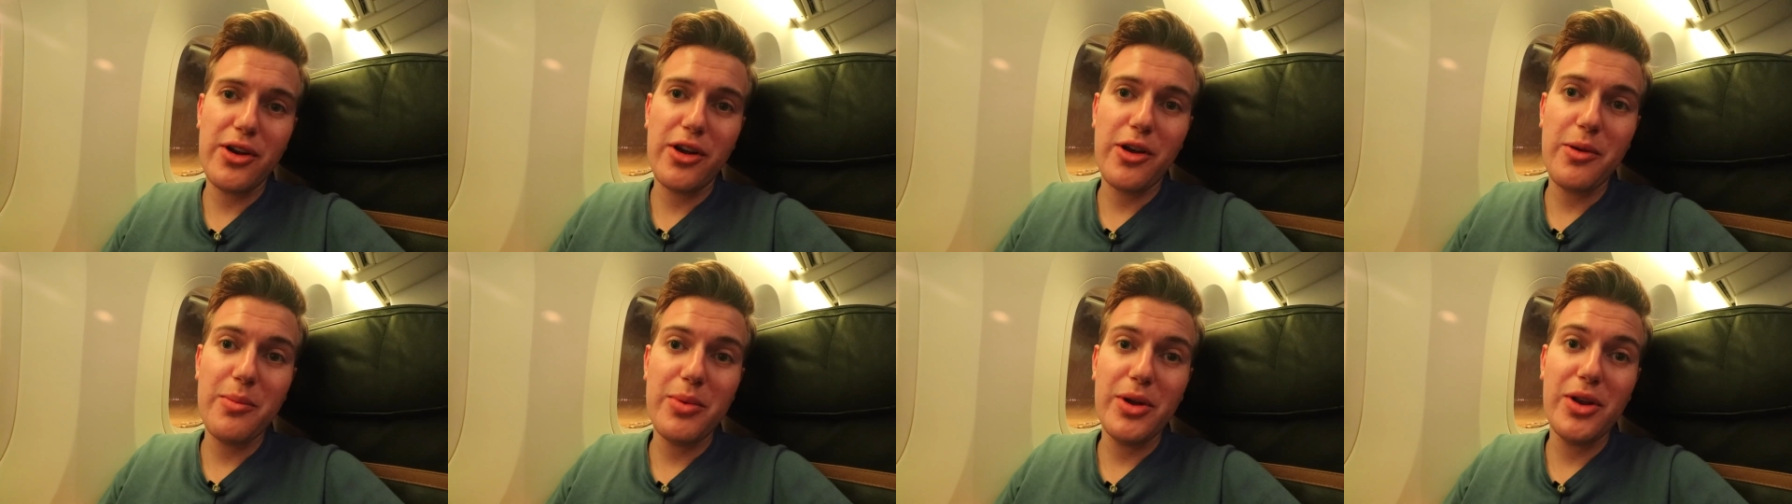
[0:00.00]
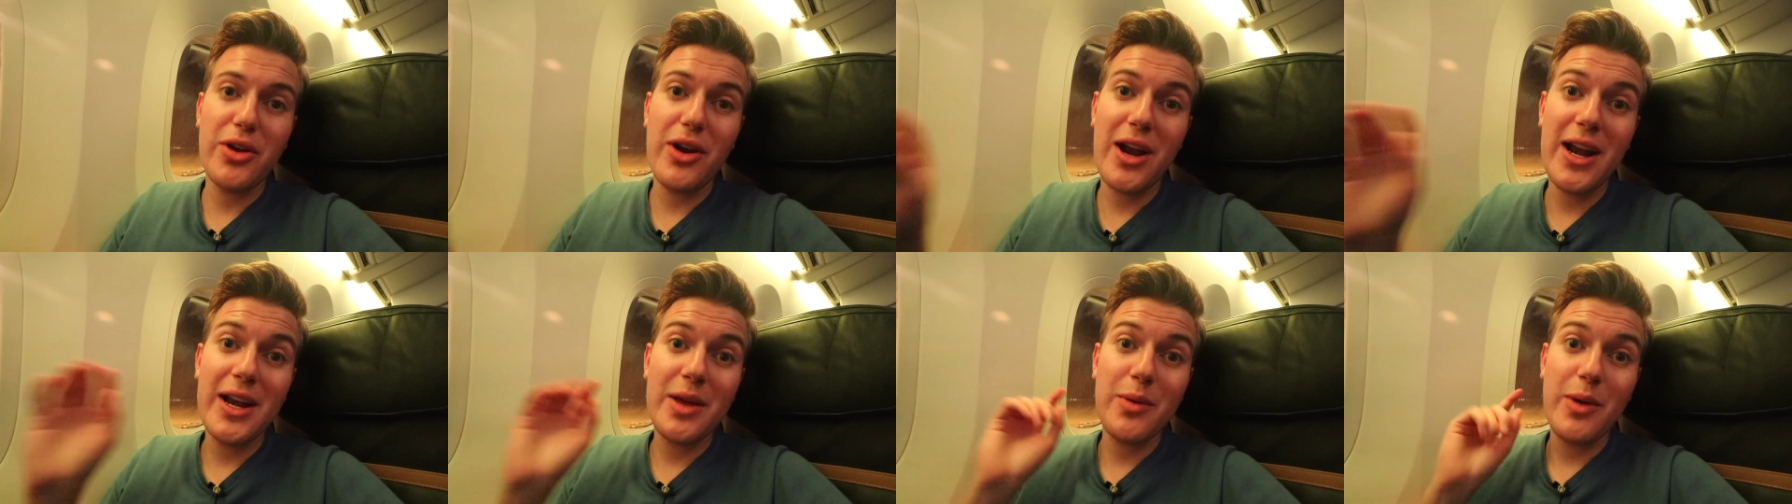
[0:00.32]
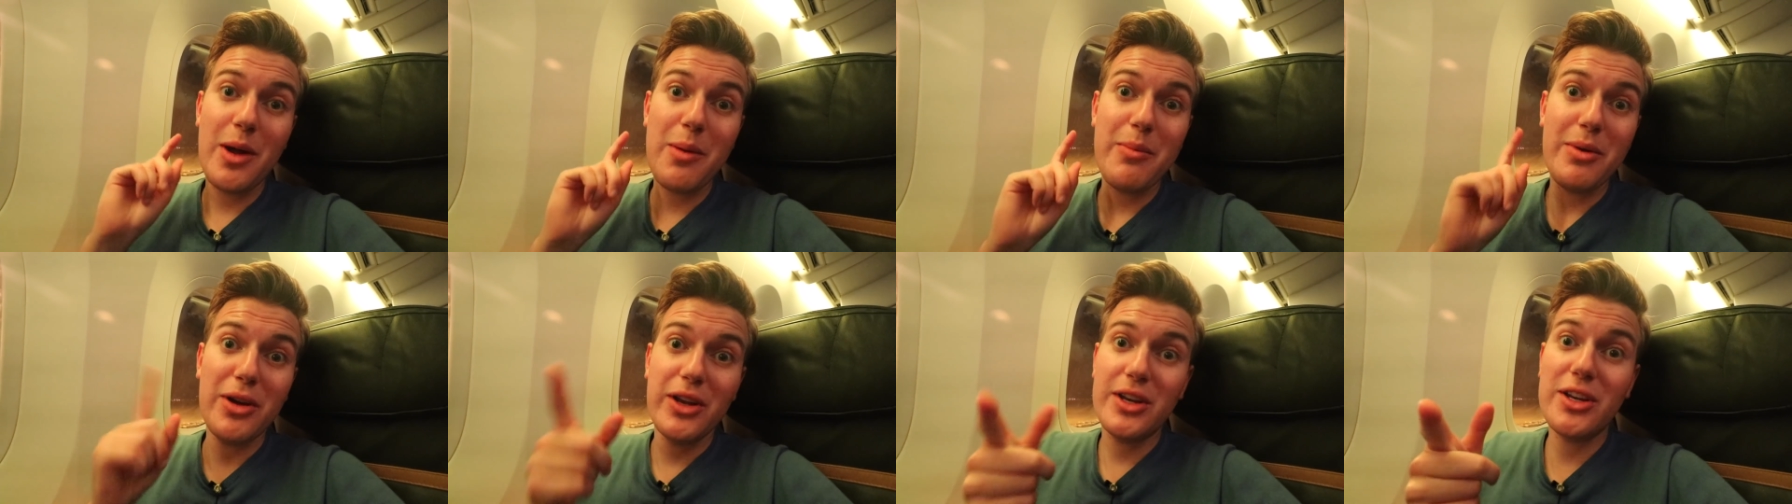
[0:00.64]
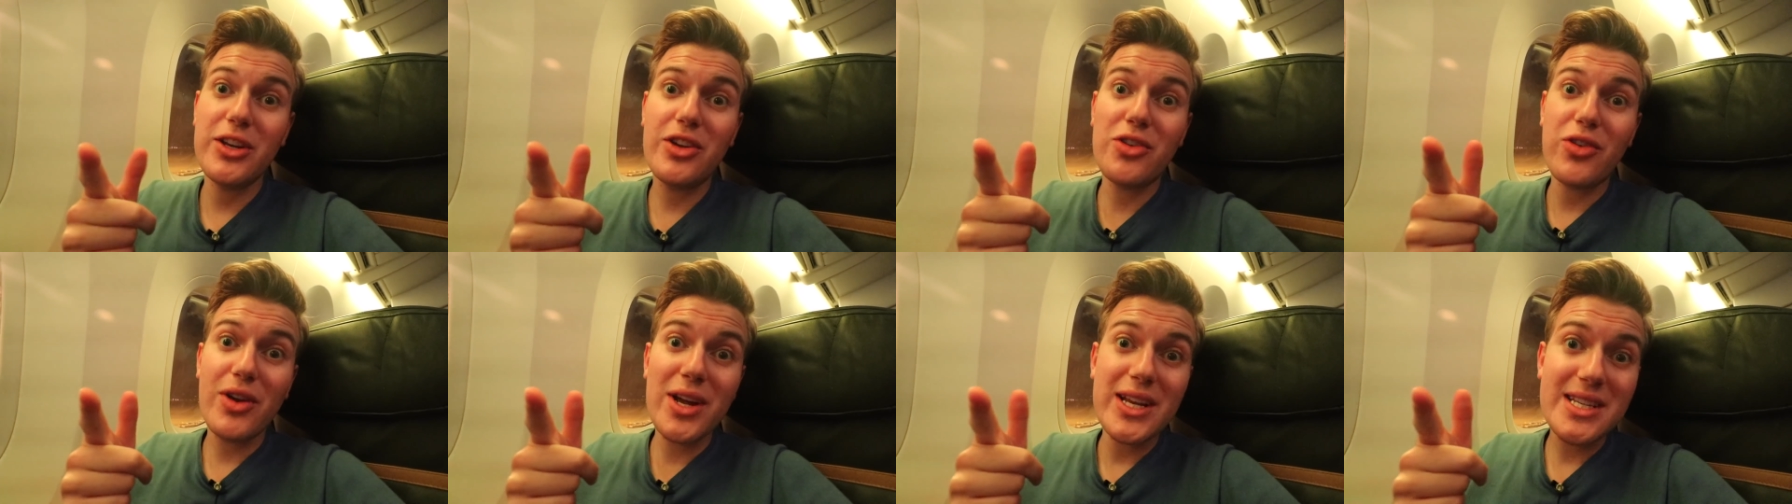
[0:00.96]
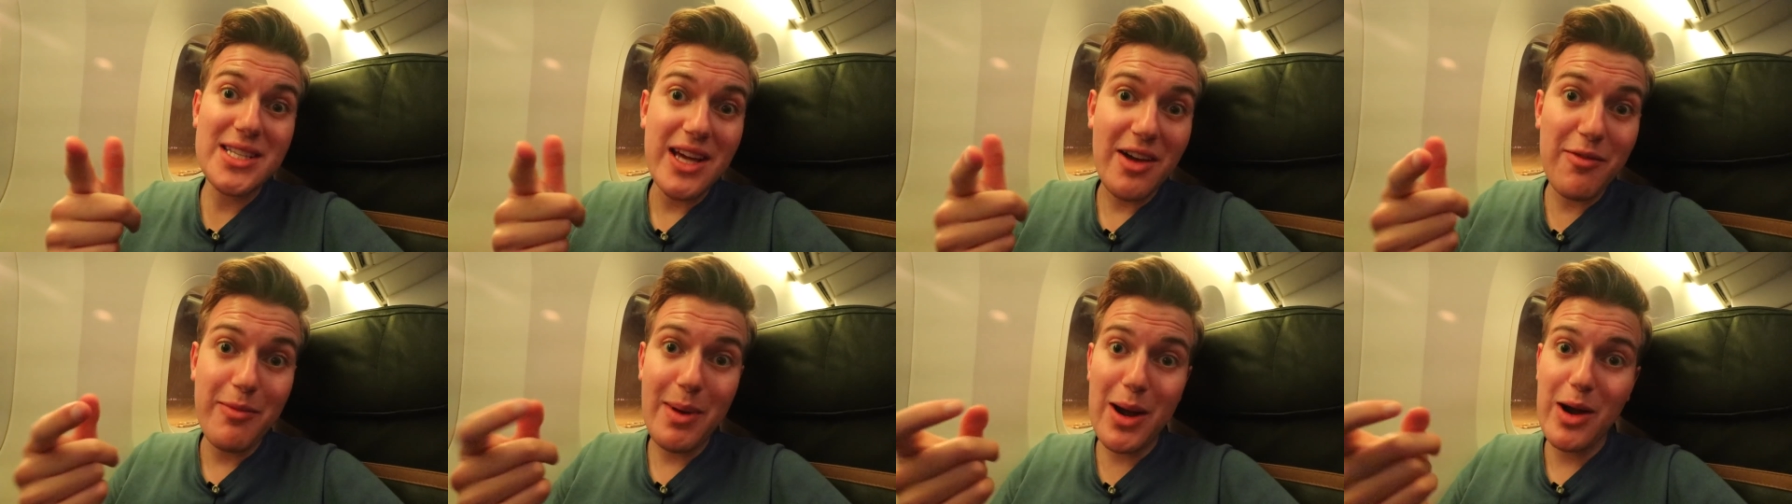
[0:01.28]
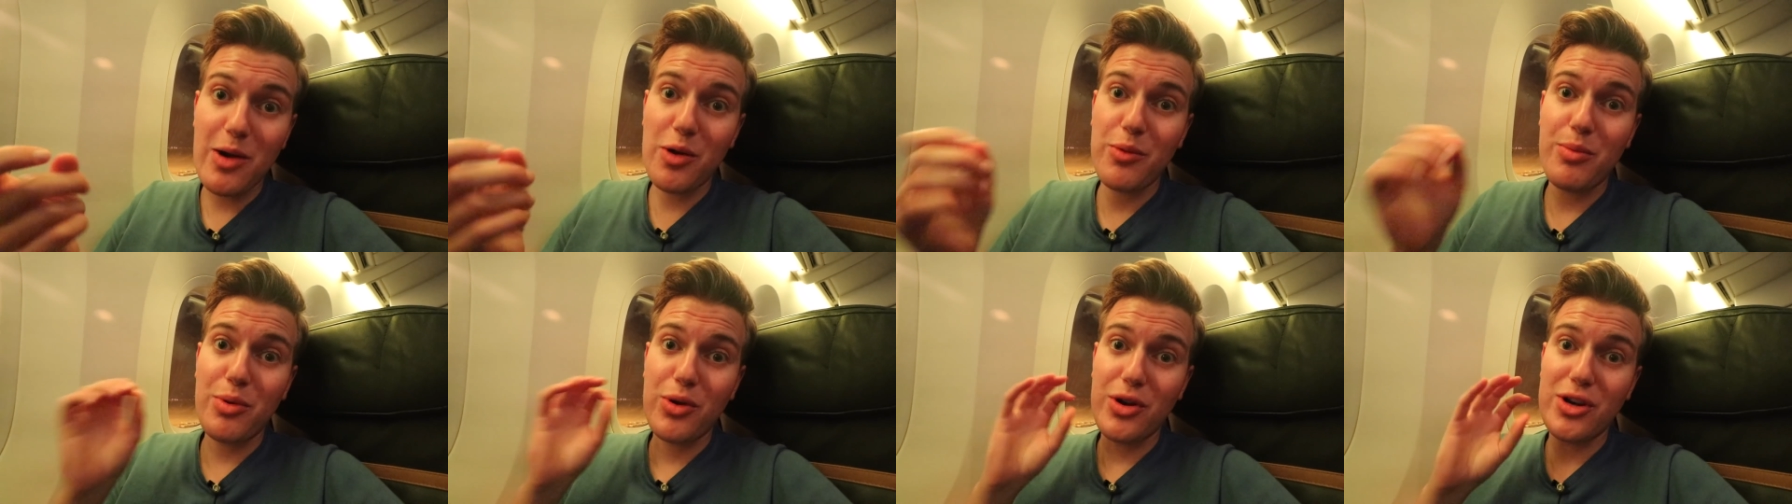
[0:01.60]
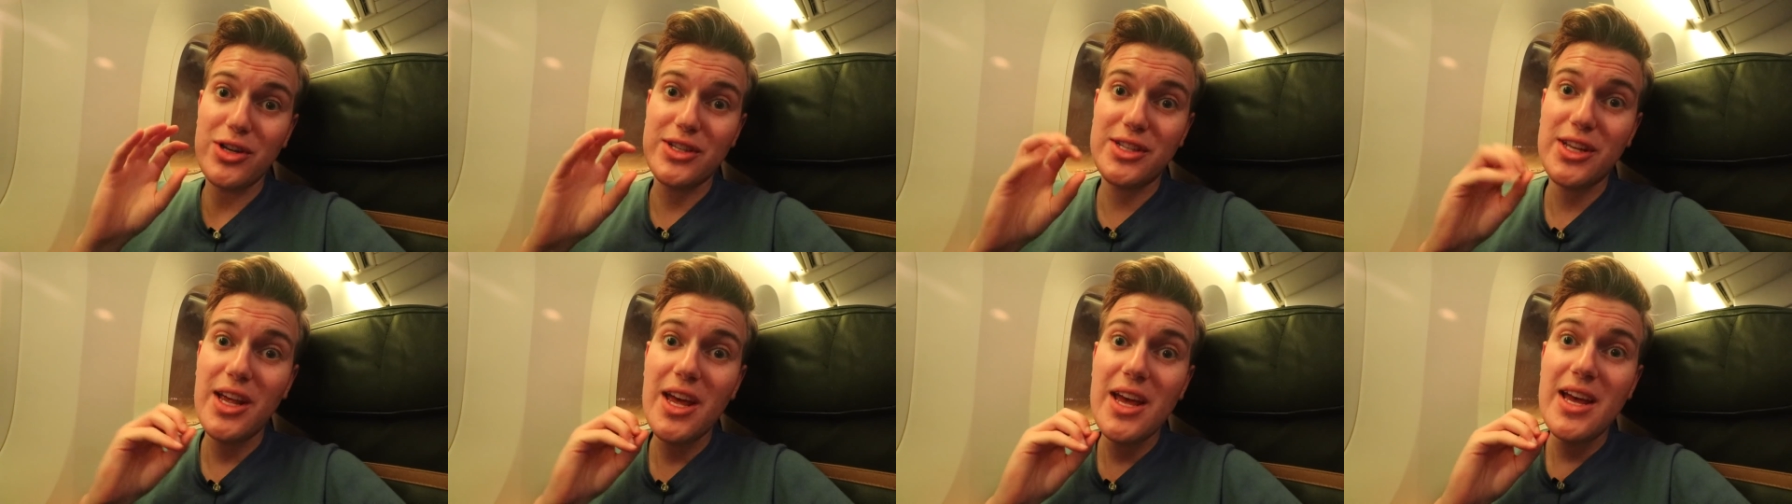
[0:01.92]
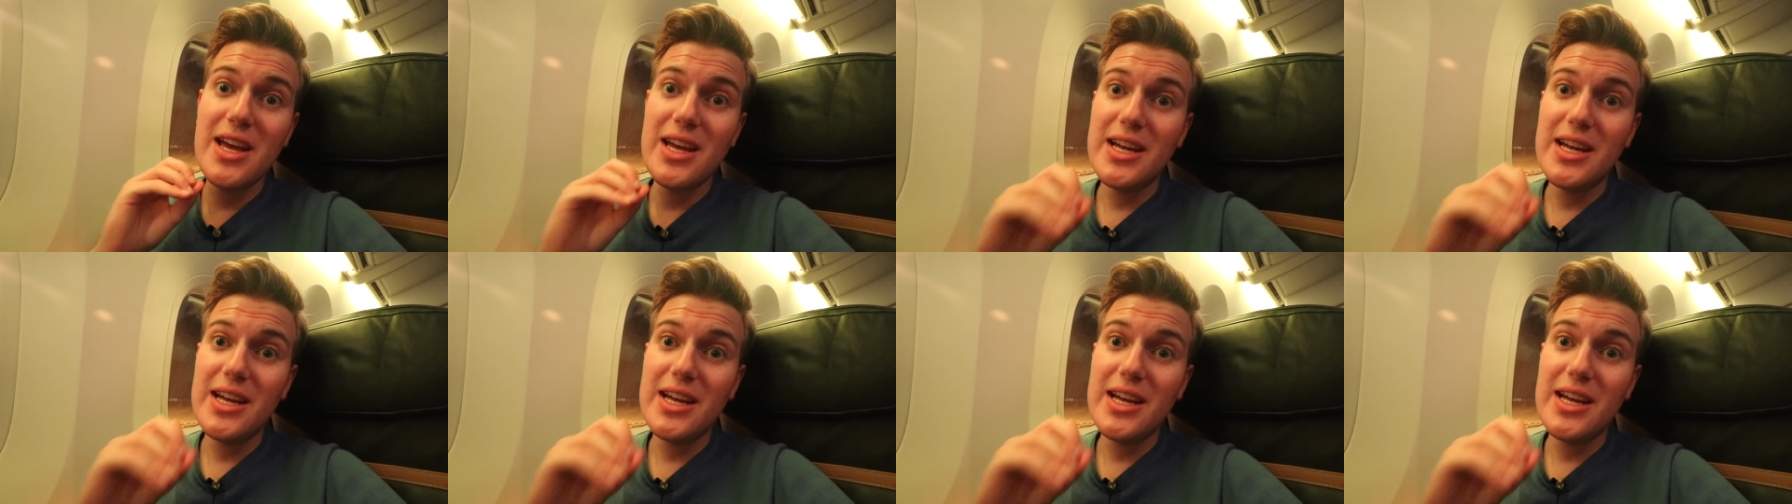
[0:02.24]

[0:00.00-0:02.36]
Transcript: our computer anyway, but great to have power ports